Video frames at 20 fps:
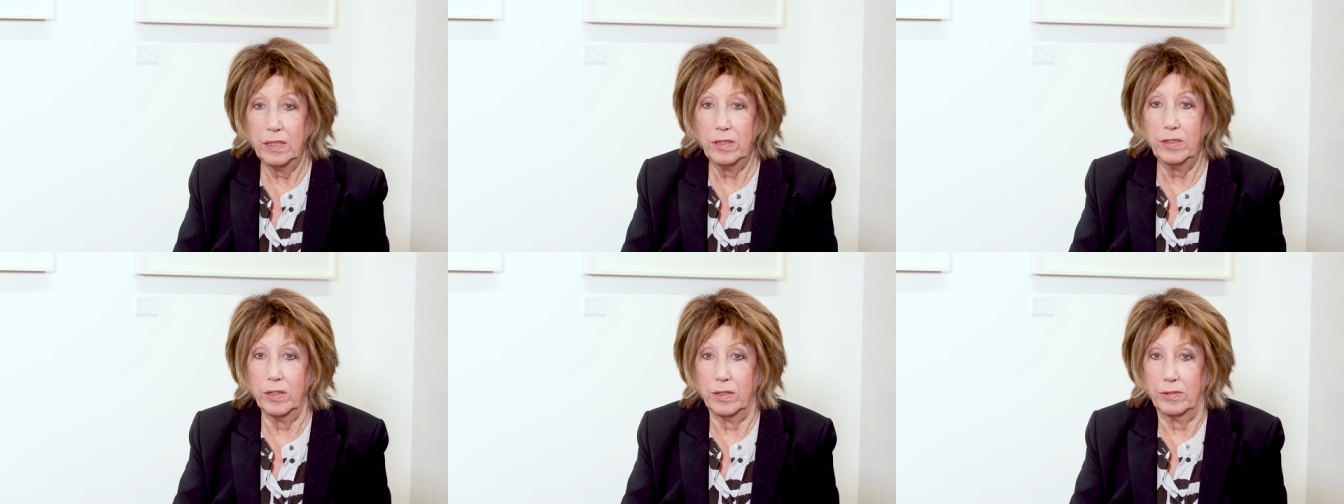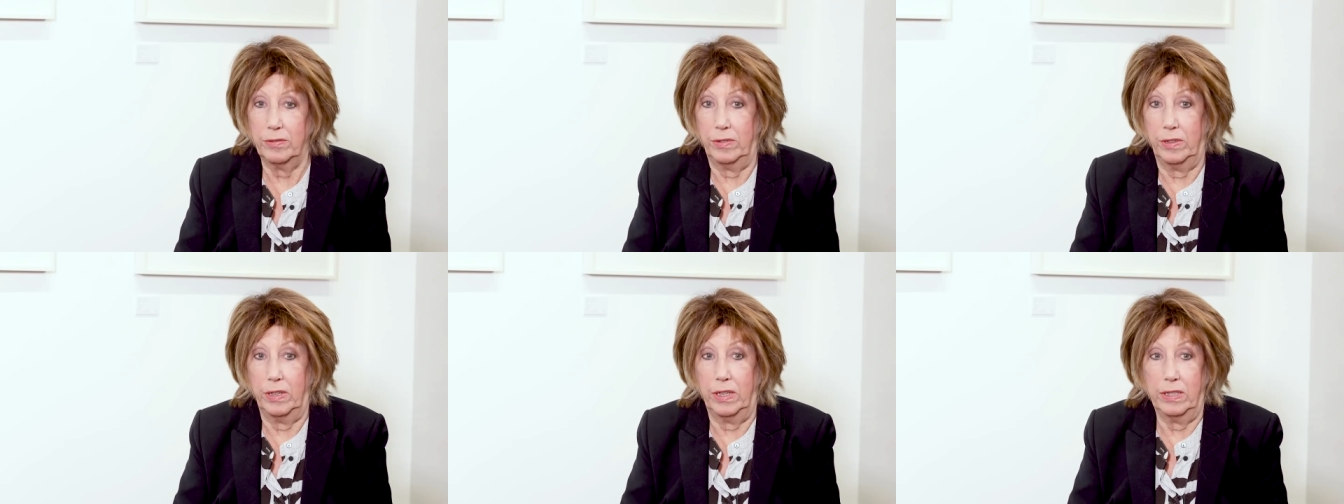
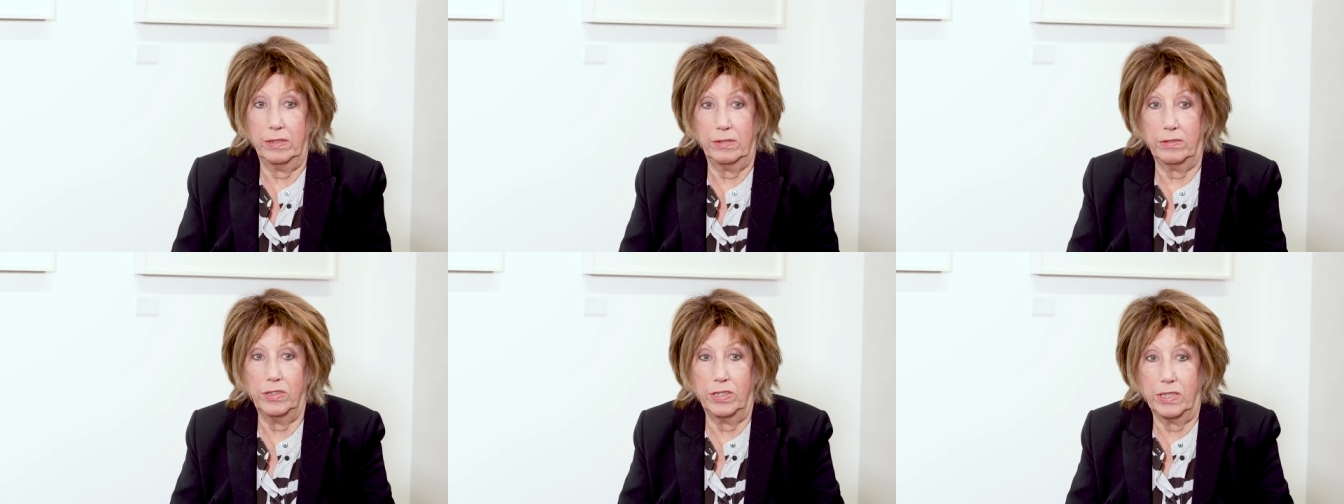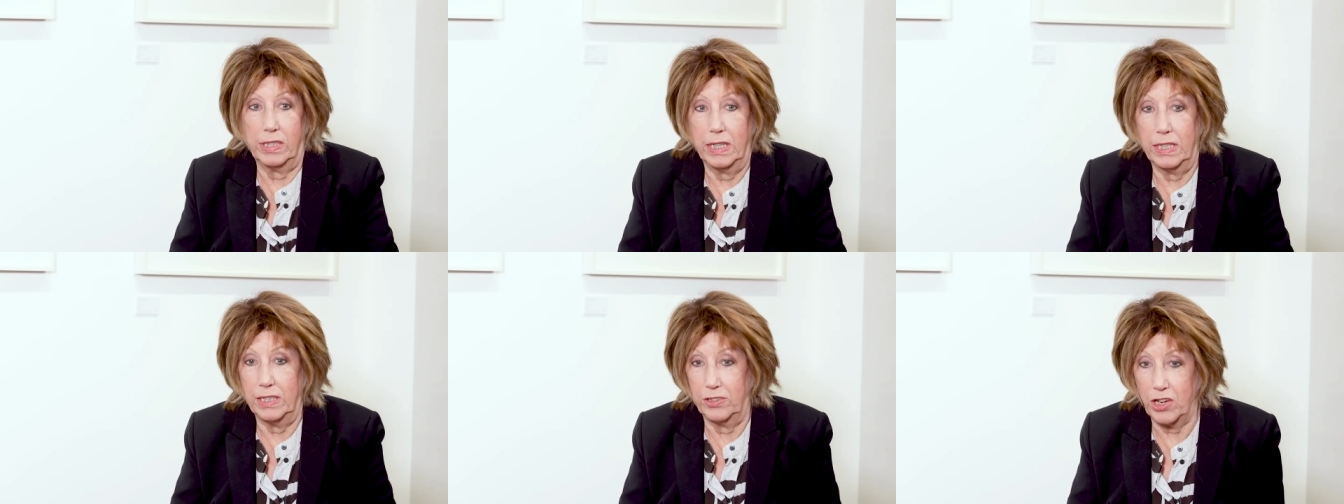You
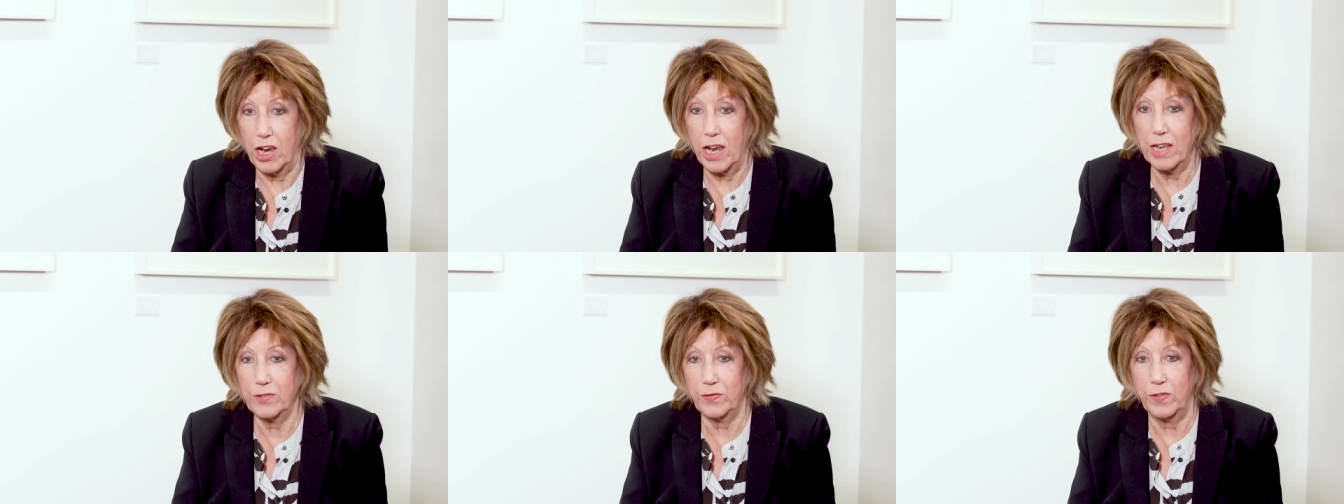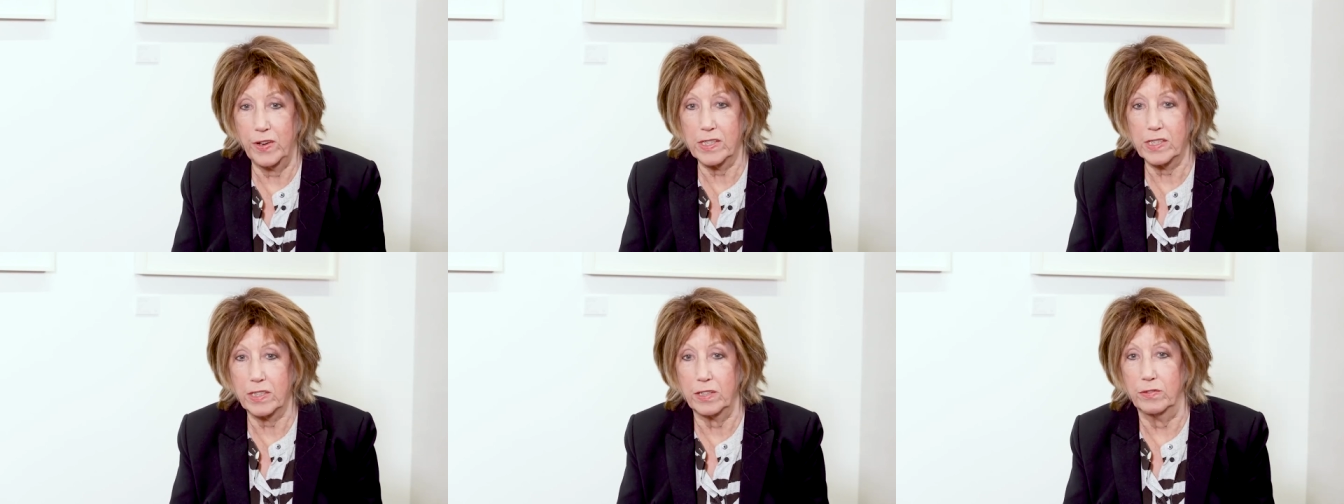see jazz
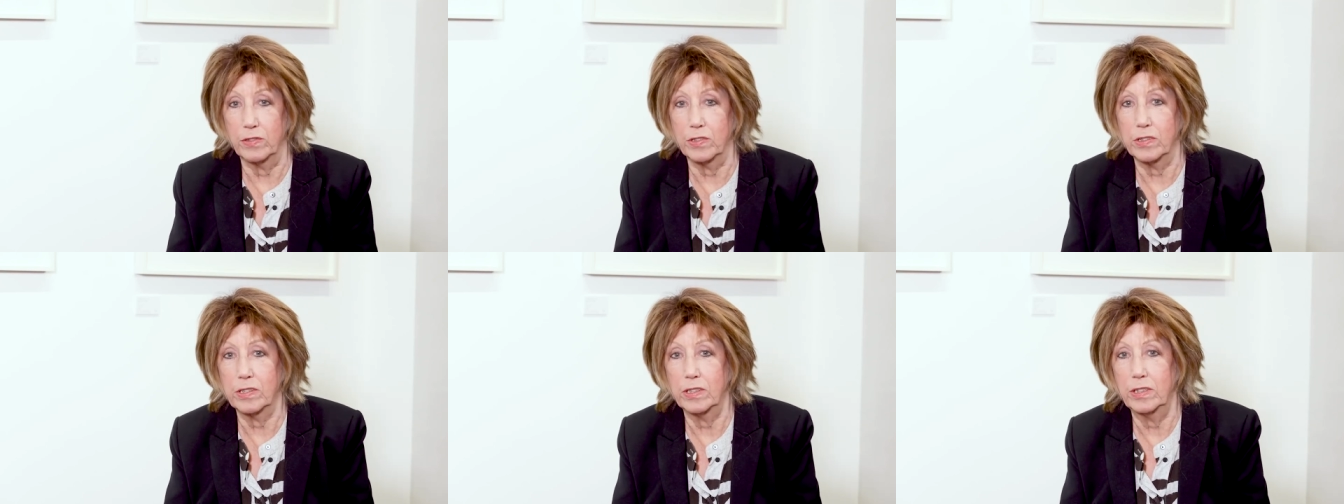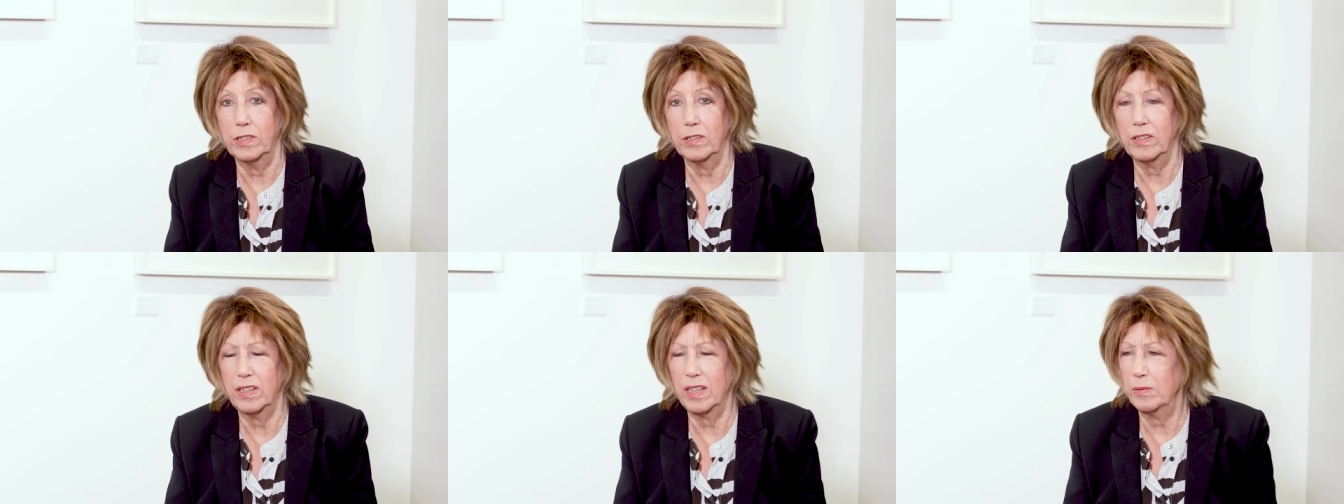festivals
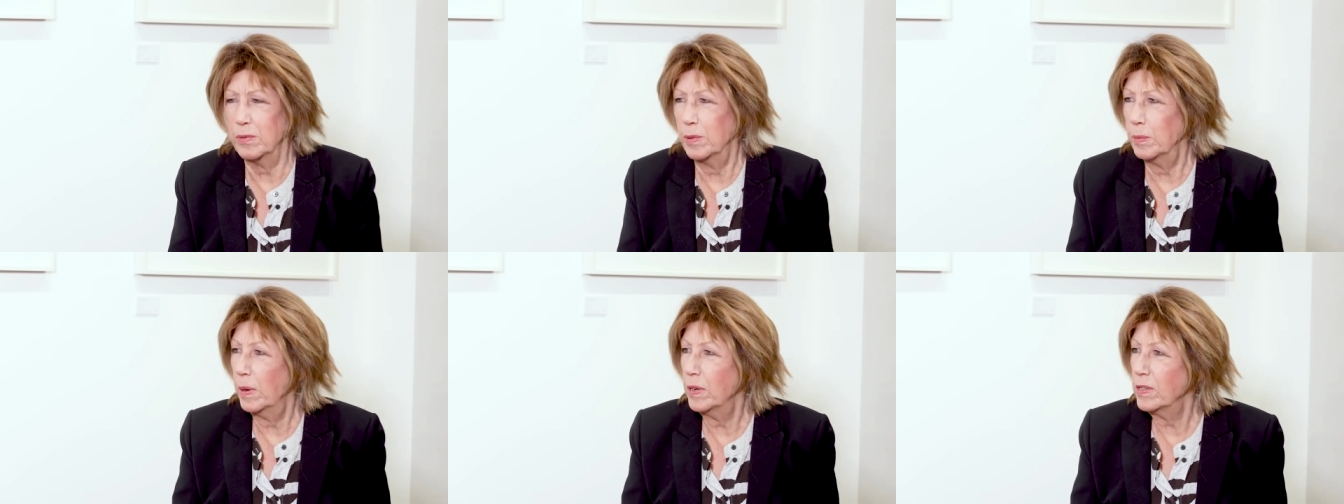and you think, well,